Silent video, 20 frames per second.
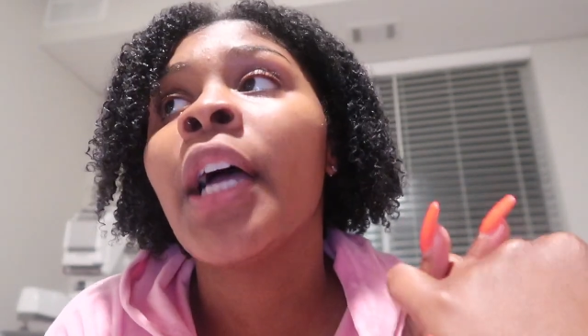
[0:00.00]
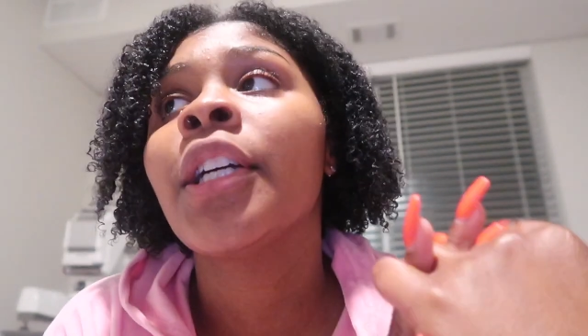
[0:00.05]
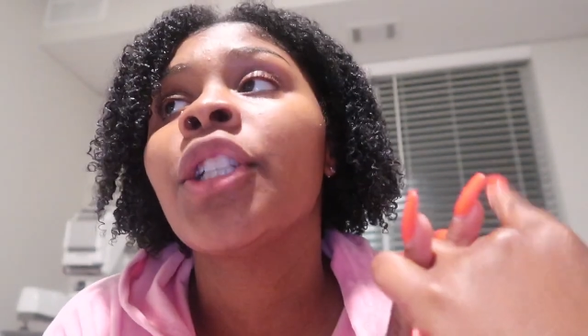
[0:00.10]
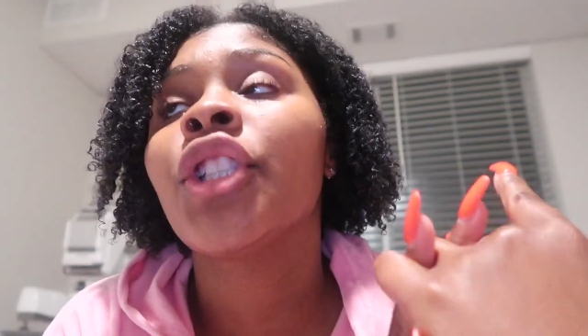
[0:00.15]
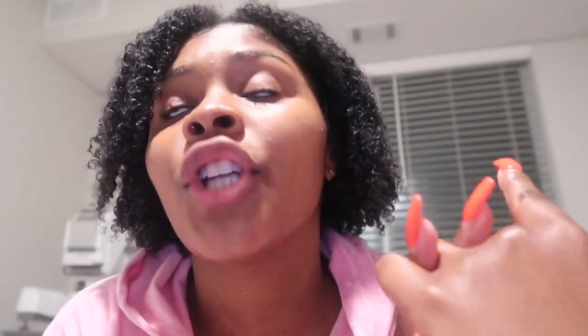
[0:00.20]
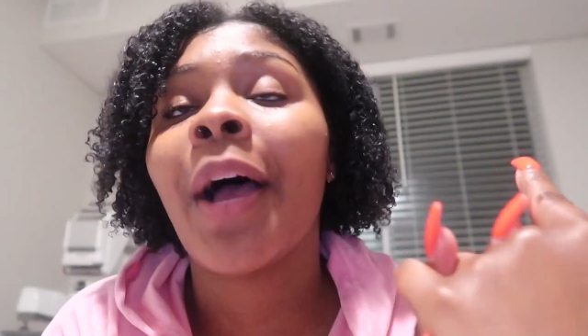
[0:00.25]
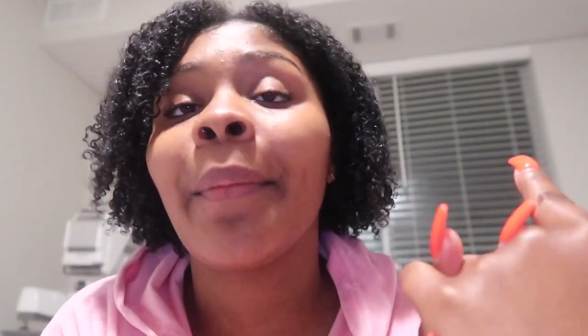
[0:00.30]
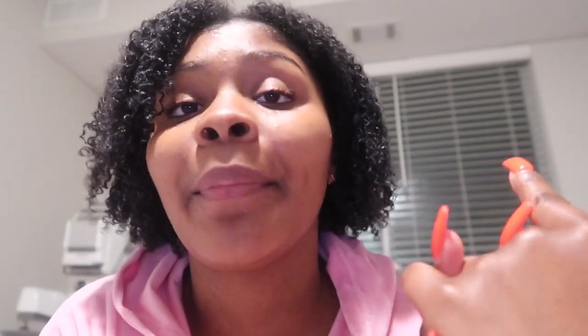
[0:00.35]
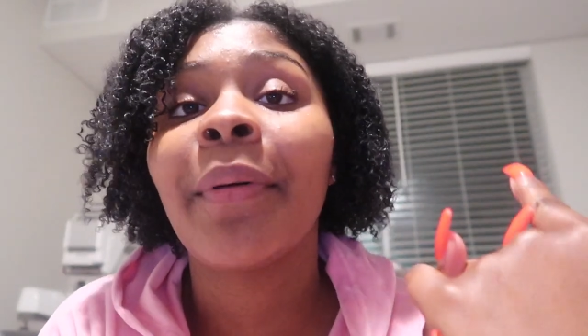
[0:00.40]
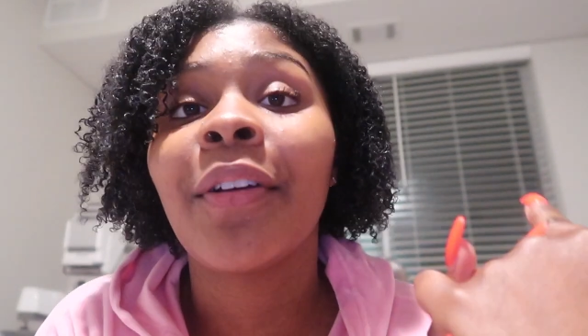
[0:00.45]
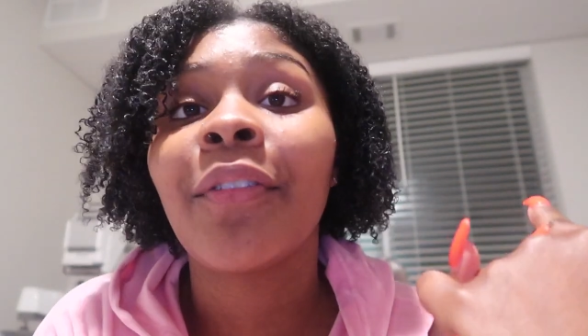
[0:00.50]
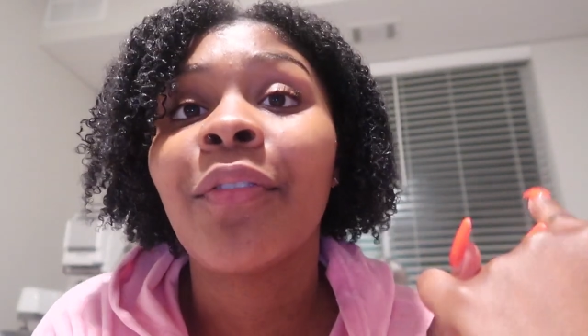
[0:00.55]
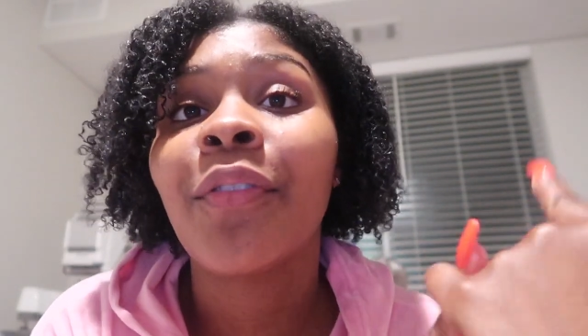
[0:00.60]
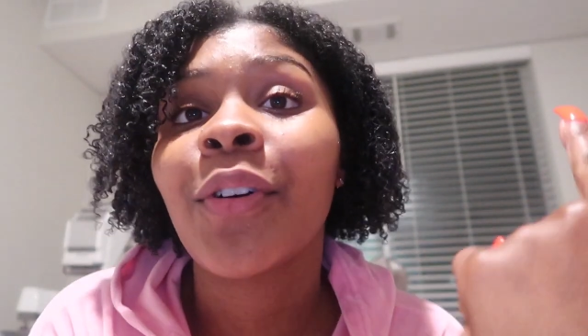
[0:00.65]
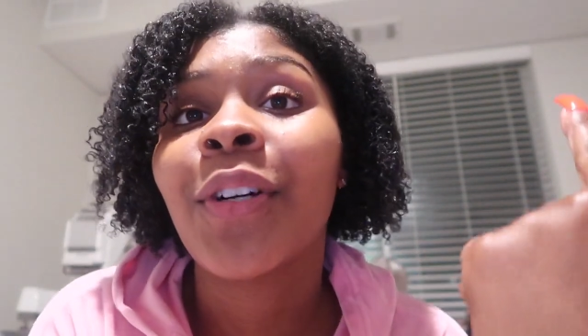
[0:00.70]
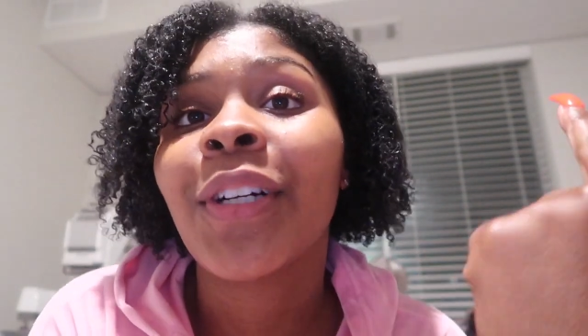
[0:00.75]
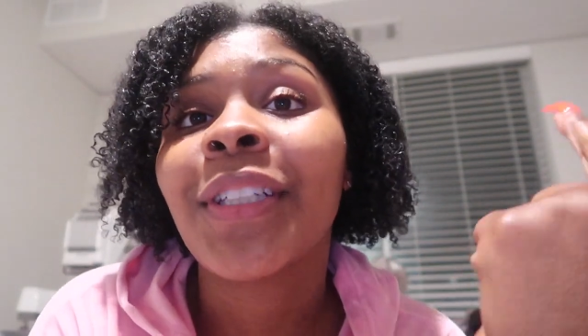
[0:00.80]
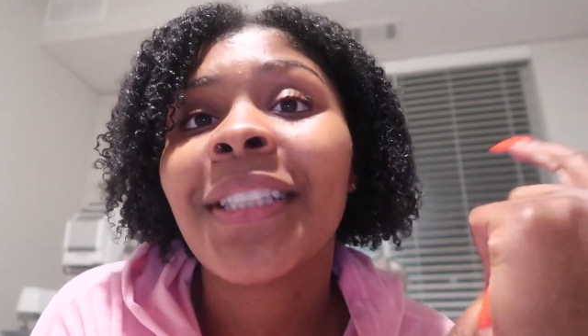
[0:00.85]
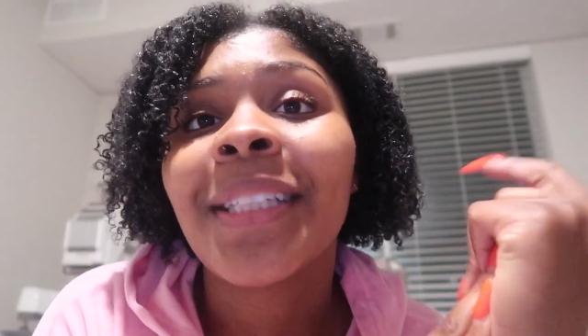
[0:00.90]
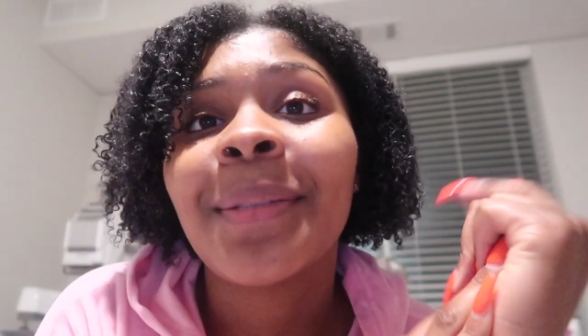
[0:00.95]
shopping
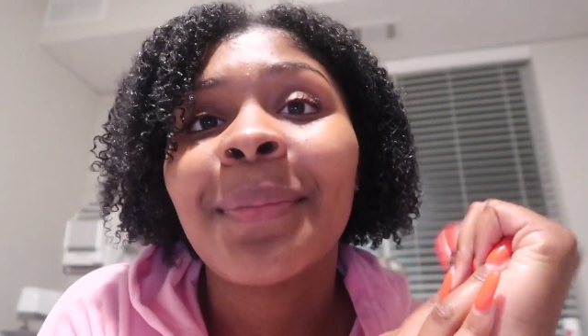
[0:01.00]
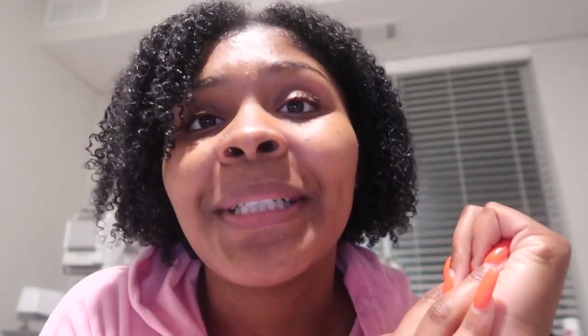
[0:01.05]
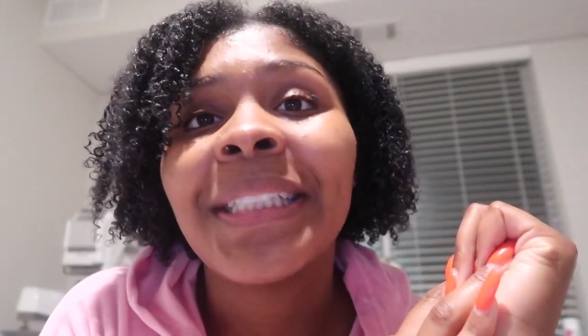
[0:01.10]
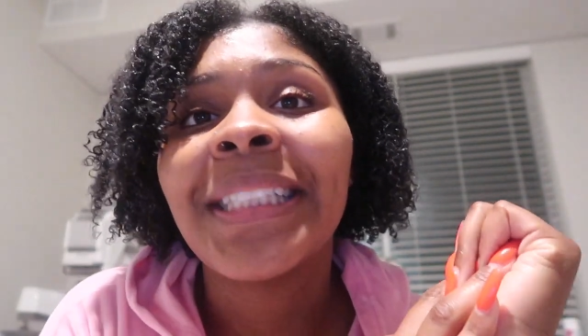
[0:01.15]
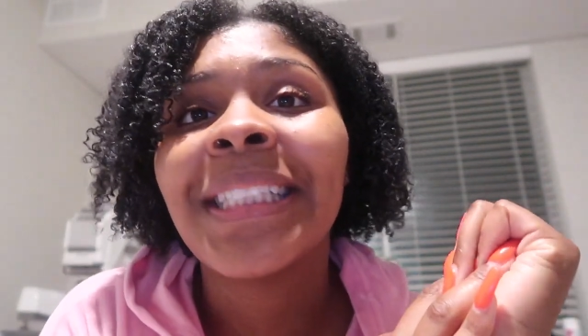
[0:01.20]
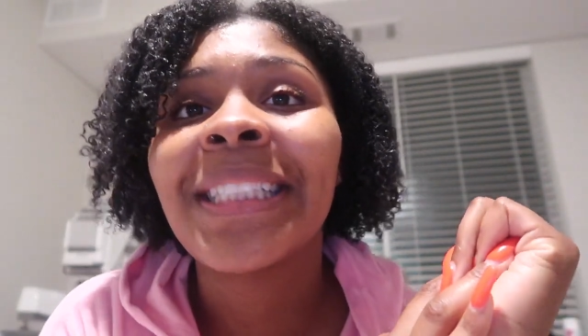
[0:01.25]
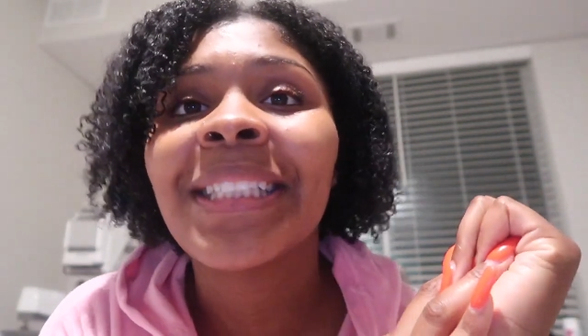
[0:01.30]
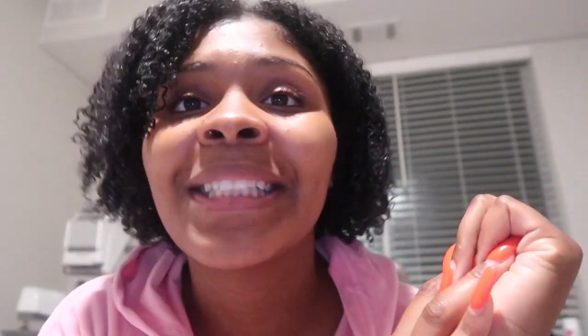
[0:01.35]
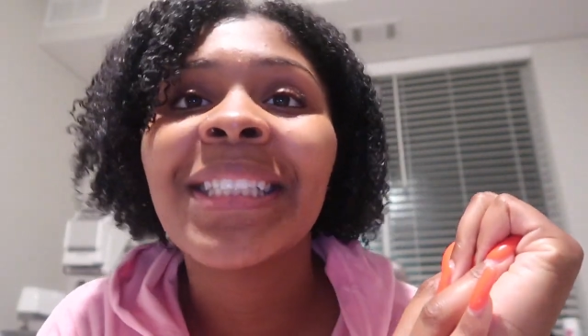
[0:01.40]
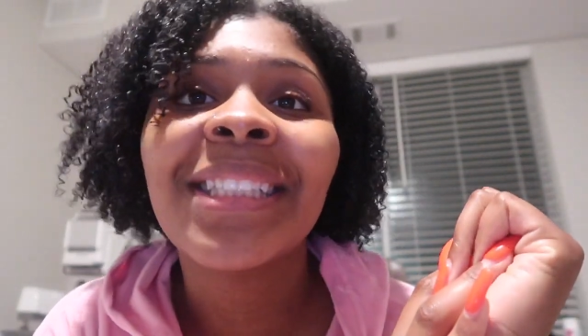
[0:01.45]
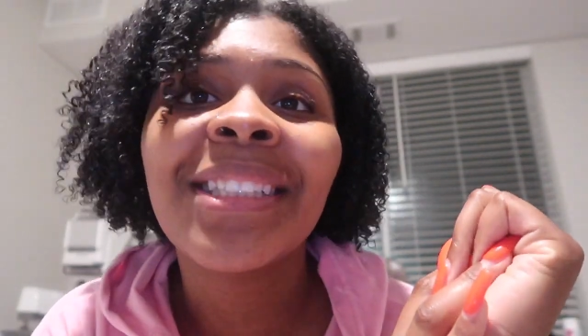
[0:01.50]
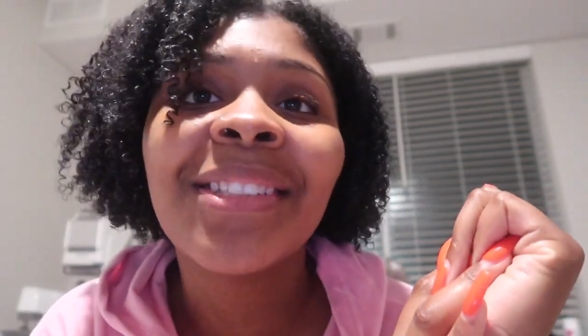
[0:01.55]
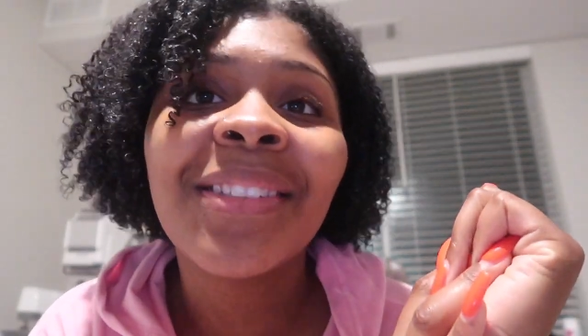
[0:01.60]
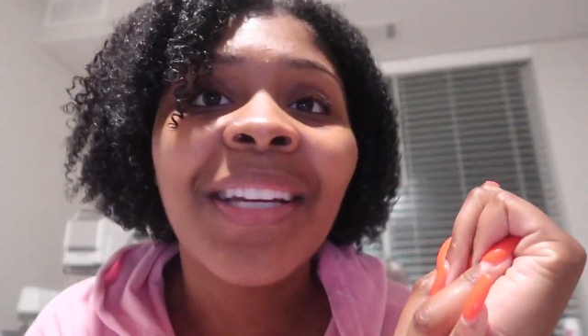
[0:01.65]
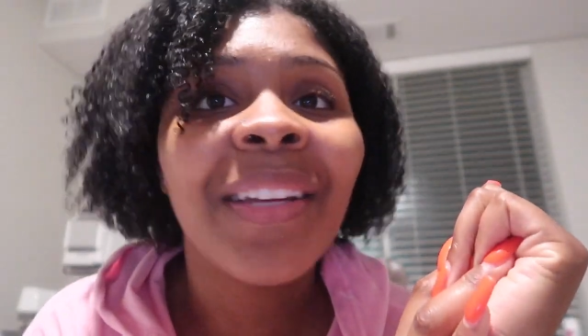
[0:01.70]
for some additional